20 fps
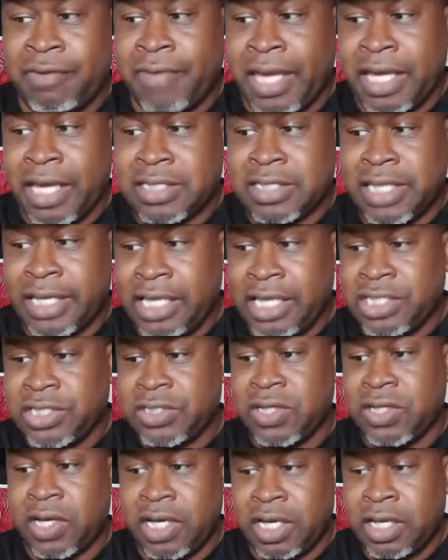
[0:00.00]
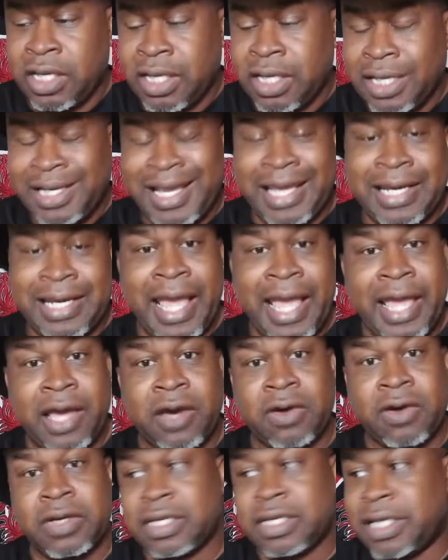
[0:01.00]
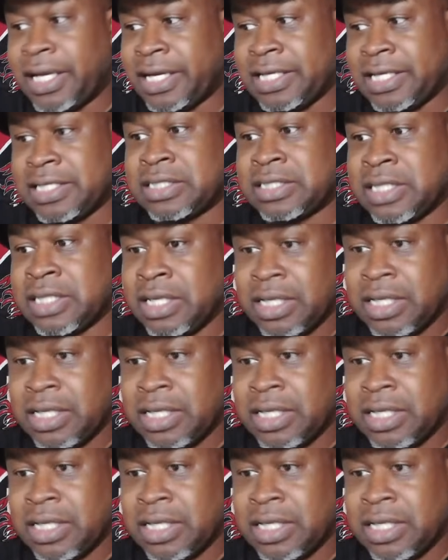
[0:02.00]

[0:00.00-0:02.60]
Vegas that they're just gonna lay down and let us